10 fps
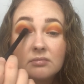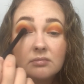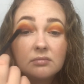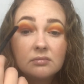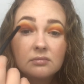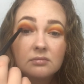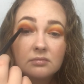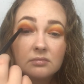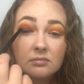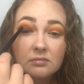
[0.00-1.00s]

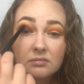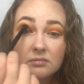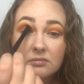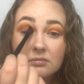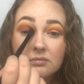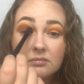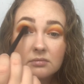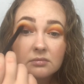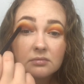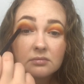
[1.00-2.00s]

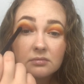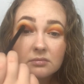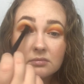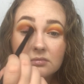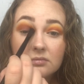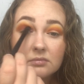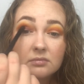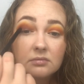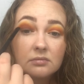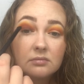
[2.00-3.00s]

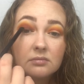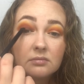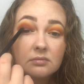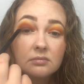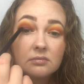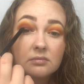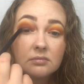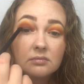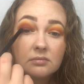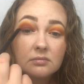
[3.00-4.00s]

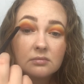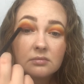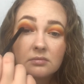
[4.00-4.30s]
[no speech]